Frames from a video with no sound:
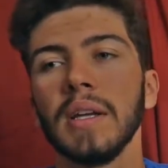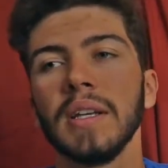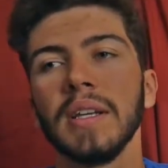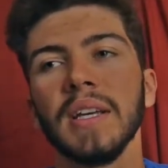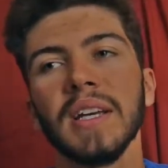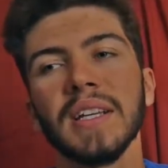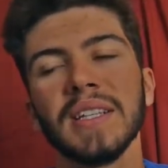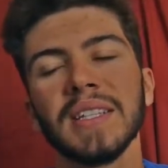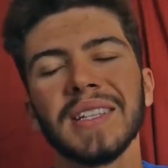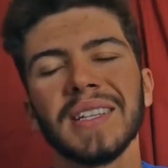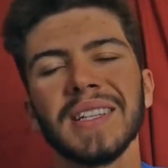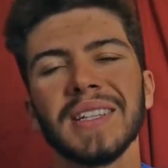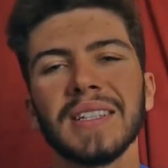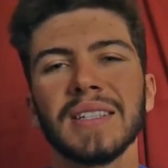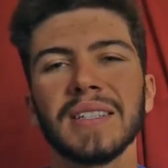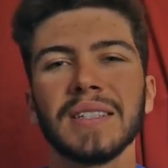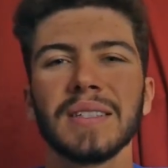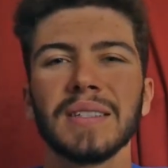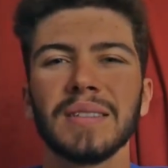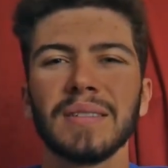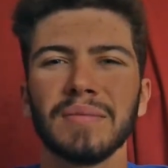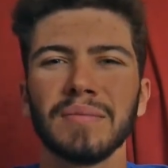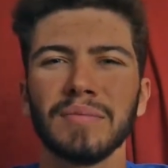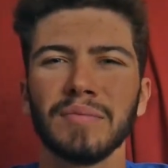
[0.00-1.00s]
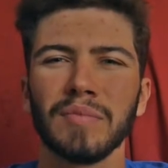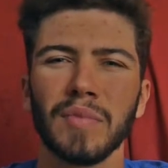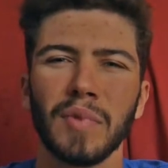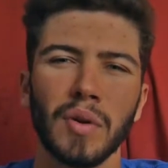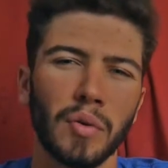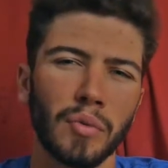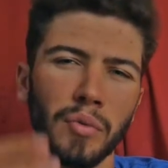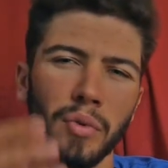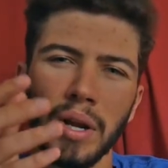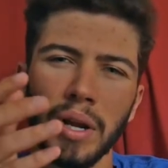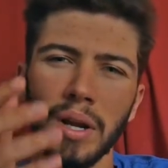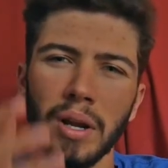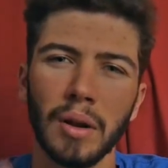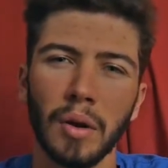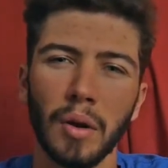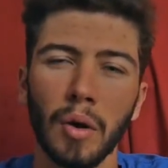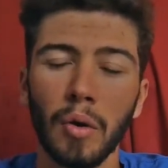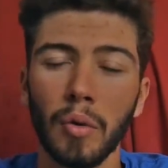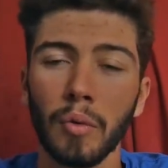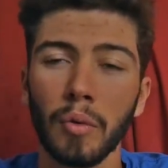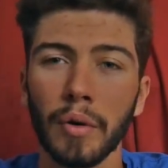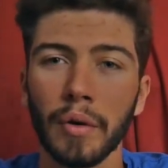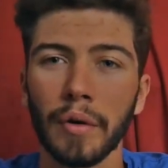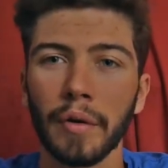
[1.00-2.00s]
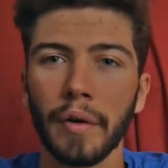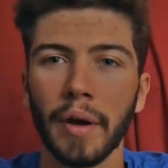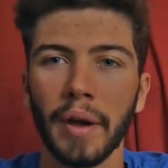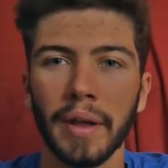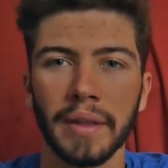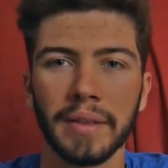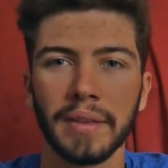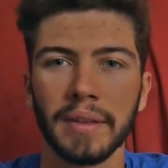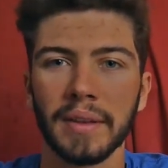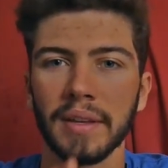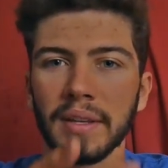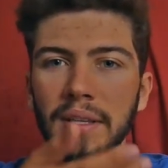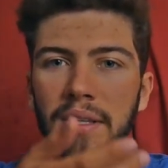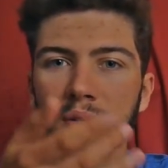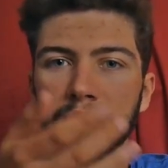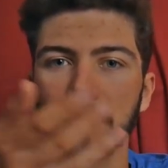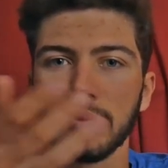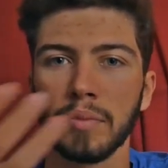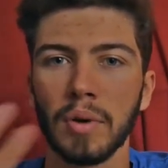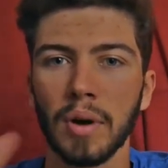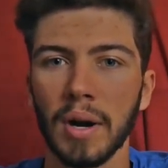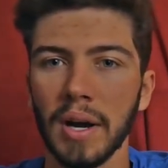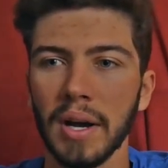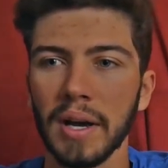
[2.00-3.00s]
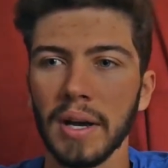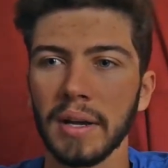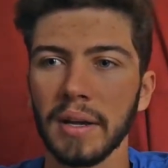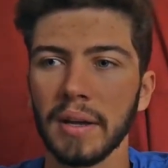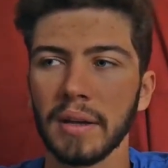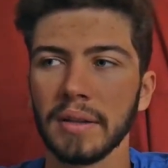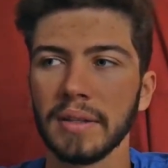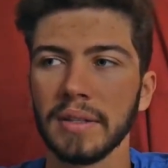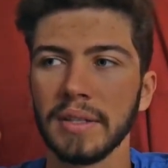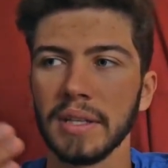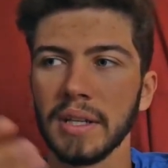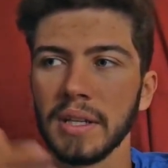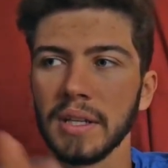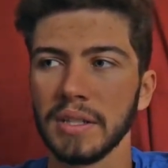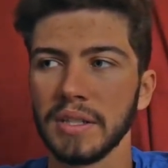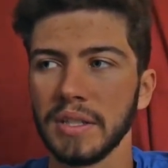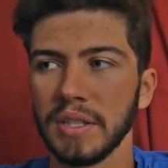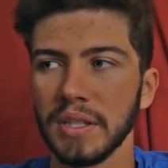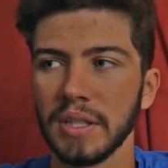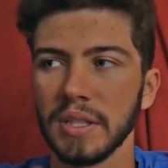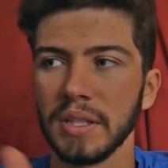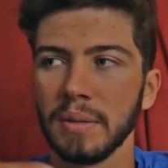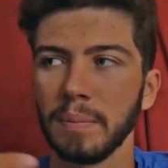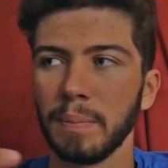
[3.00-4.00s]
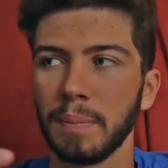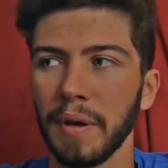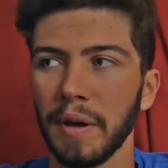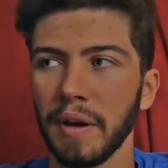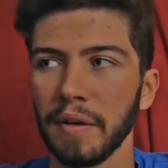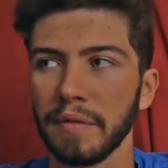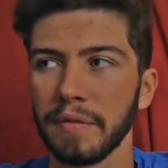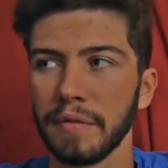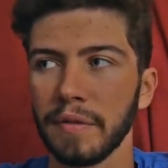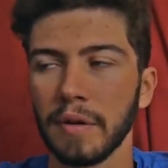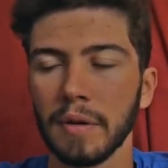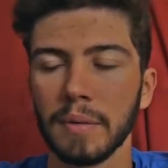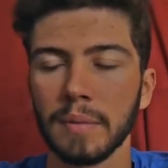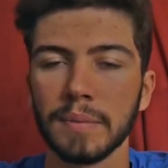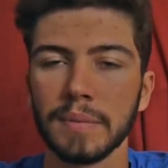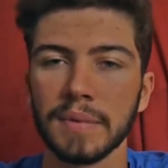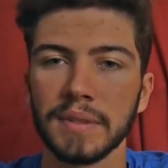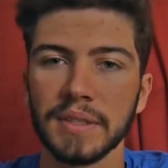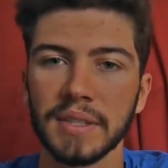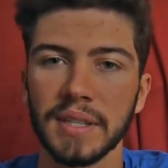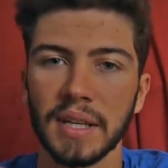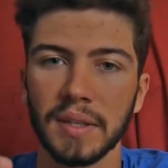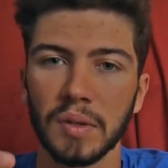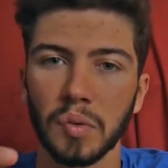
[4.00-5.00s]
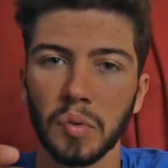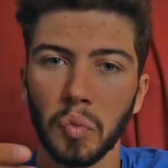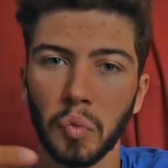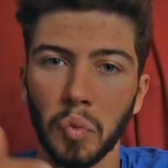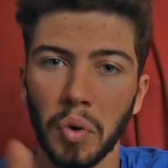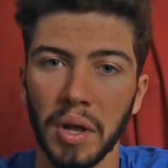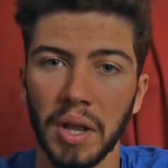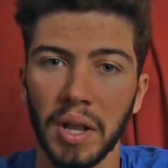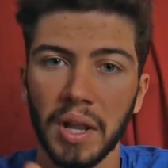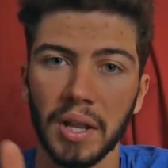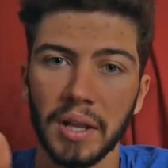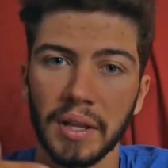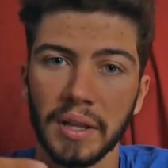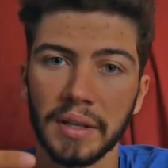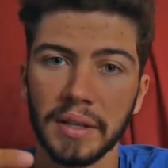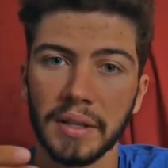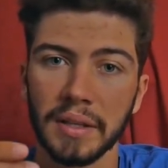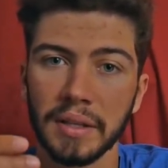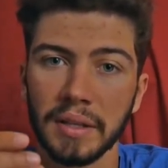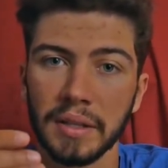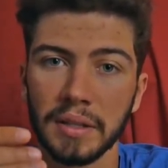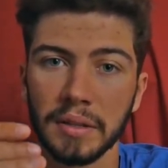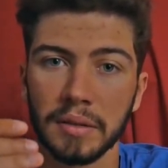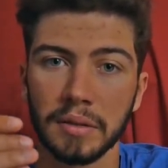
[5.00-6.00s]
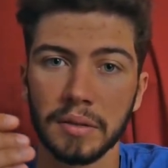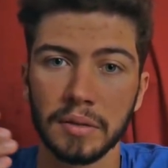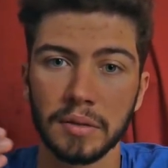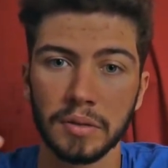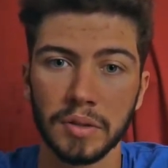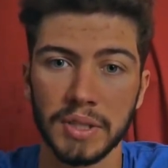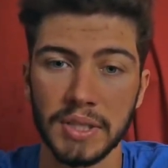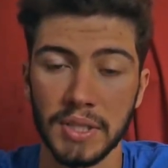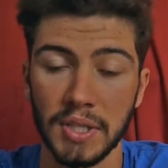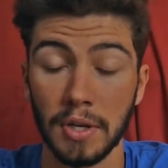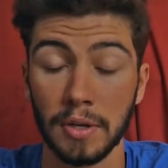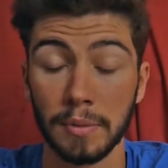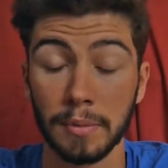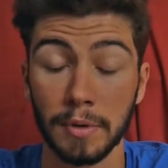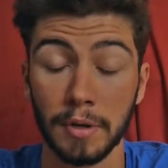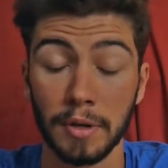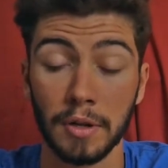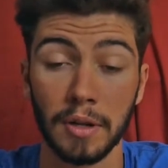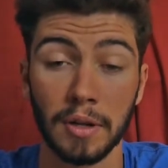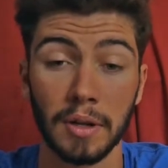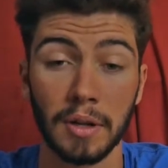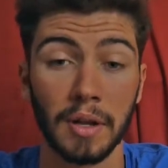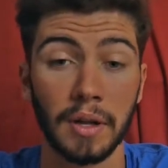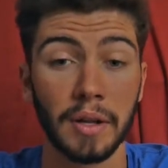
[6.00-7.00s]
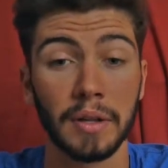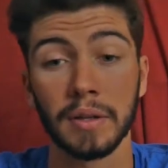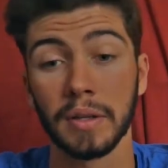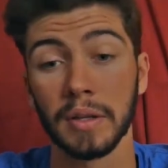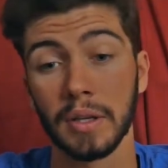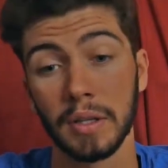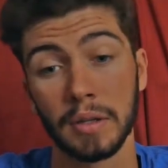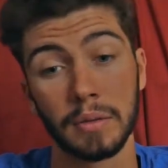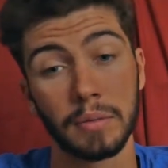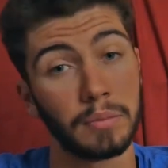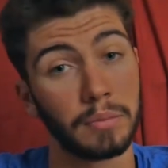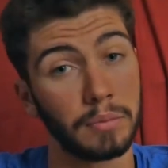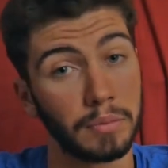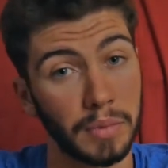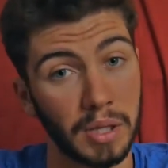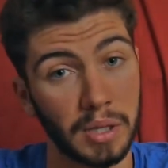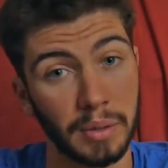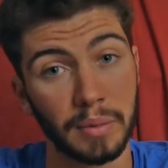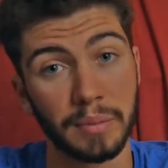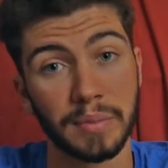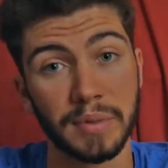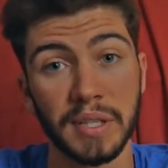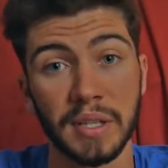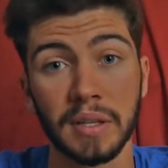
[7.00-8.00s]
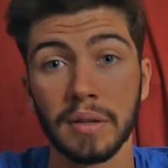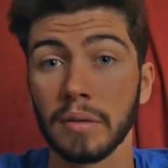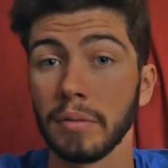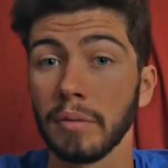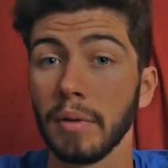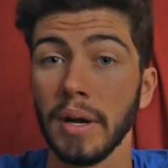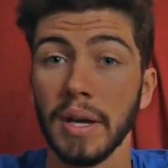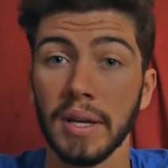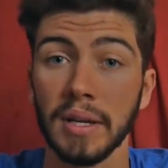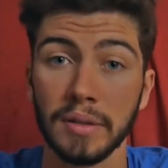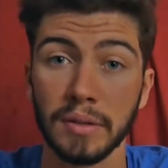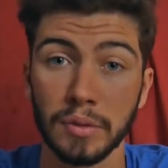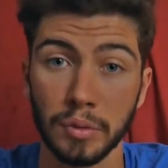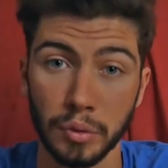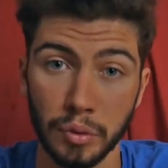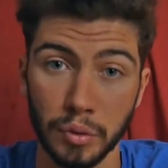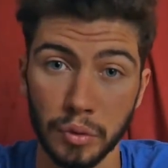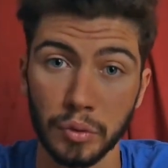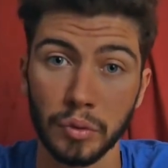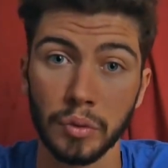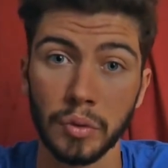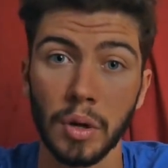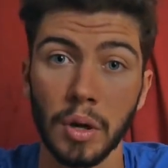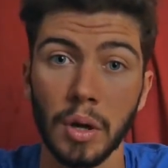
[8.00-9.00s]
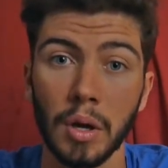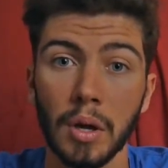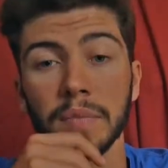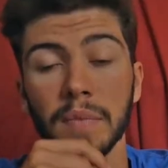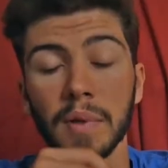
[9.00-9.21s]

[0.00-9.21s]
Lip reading: yes, it's really lower, and it's why a DLG performs that well in thermal and in minimum sink rate too,